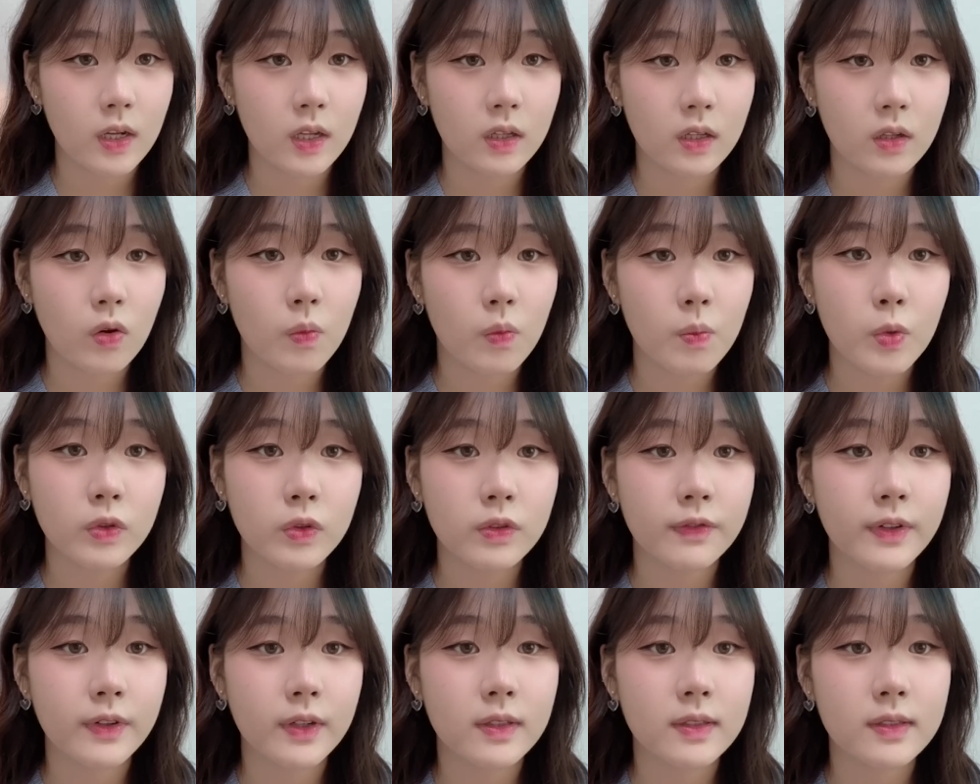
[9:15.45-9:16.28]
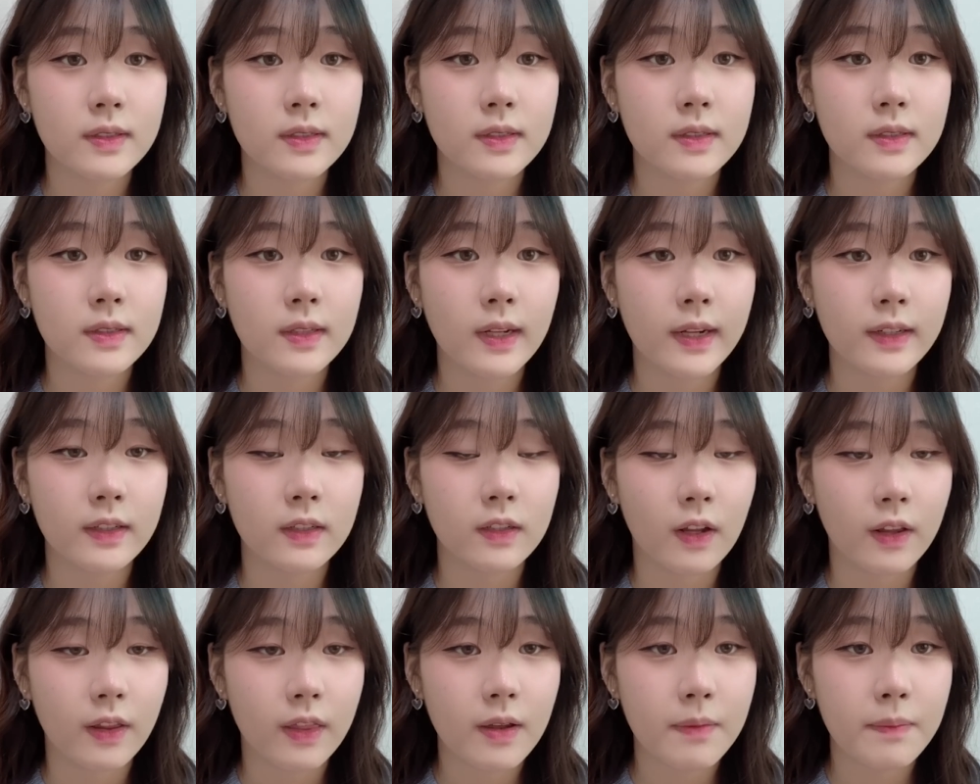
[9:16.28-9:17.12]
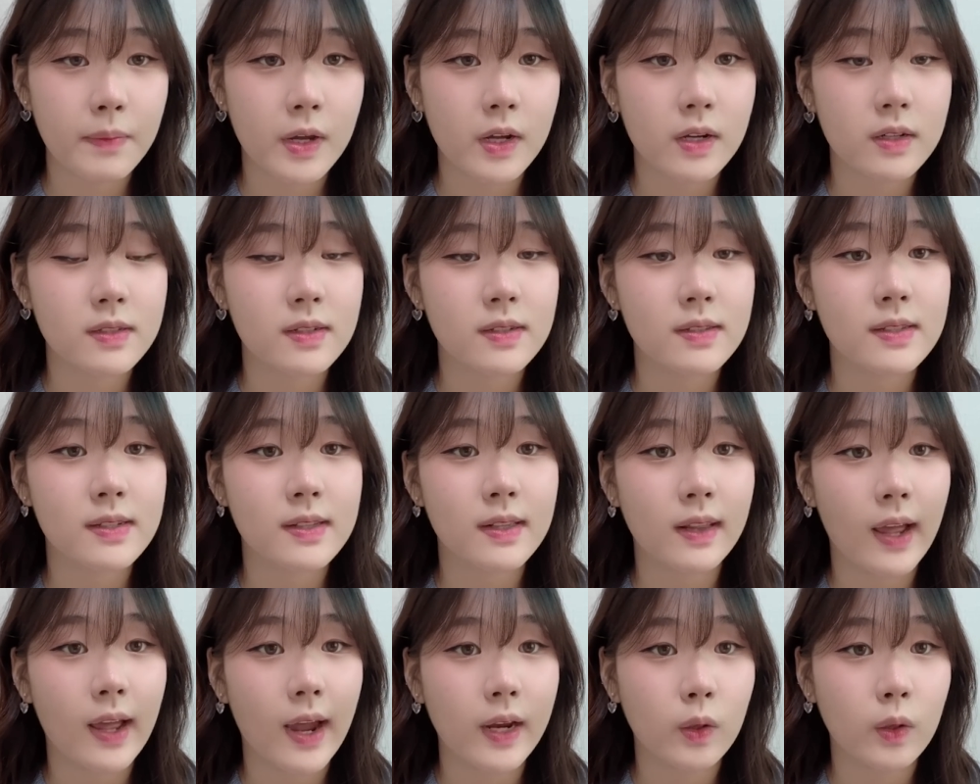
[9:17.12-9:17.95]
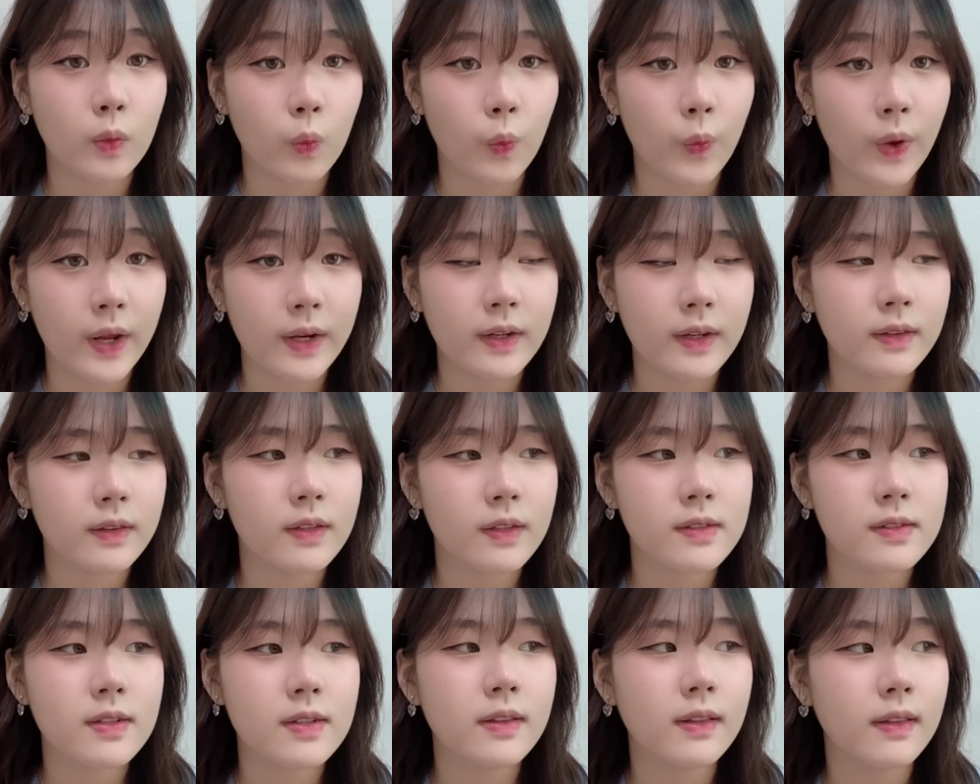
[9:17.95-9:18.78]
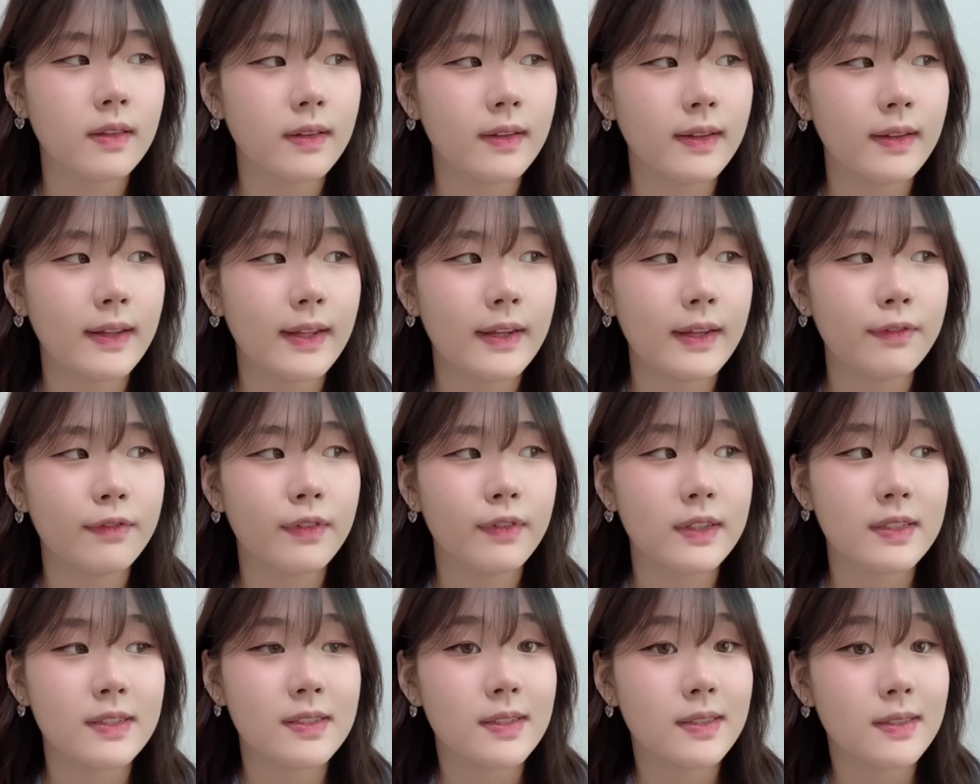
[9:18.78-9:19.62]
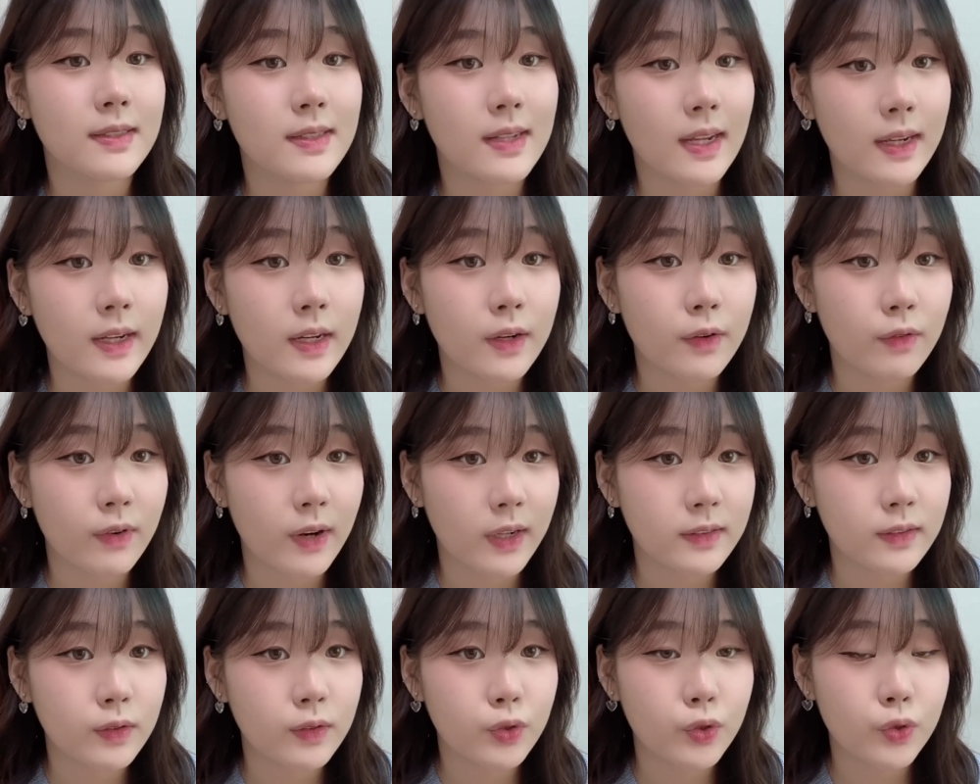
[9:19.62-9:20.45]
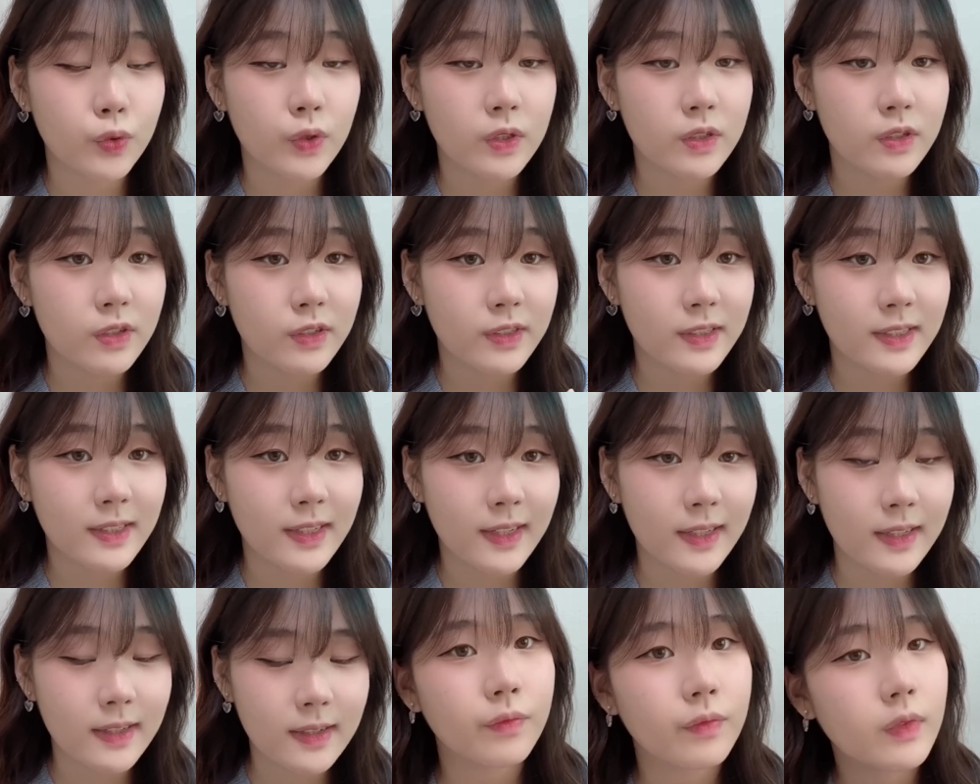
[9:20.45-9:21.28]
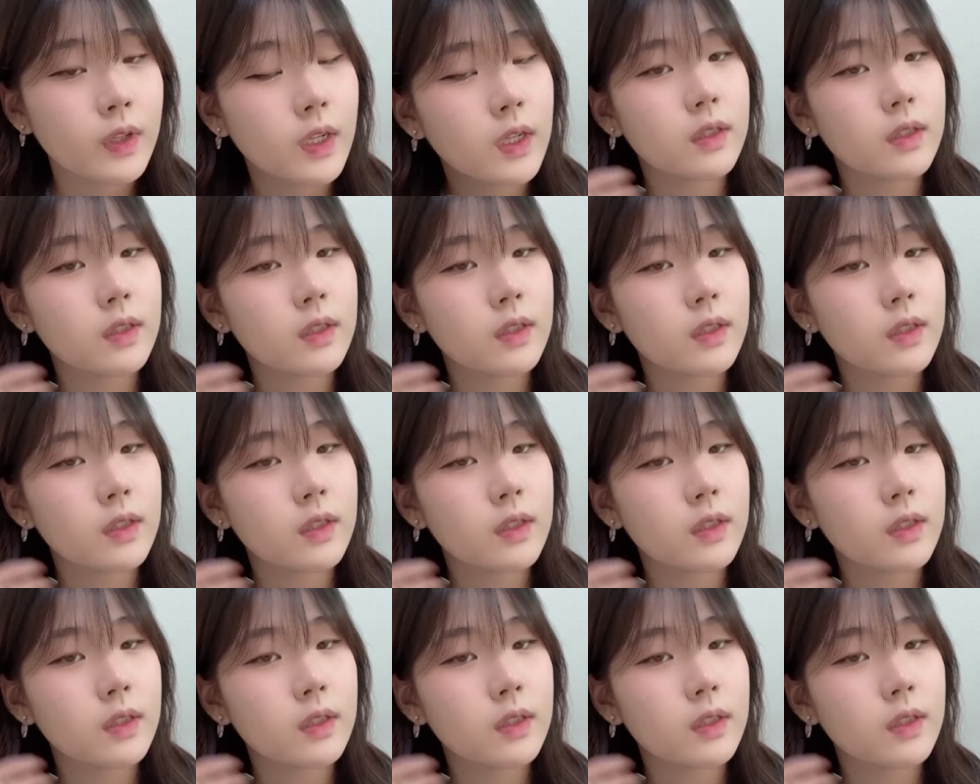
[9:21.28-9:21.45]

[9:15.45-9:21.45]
It almost feels like nothing because it's lightweight. It doesn't leave a sticky residue on your skin.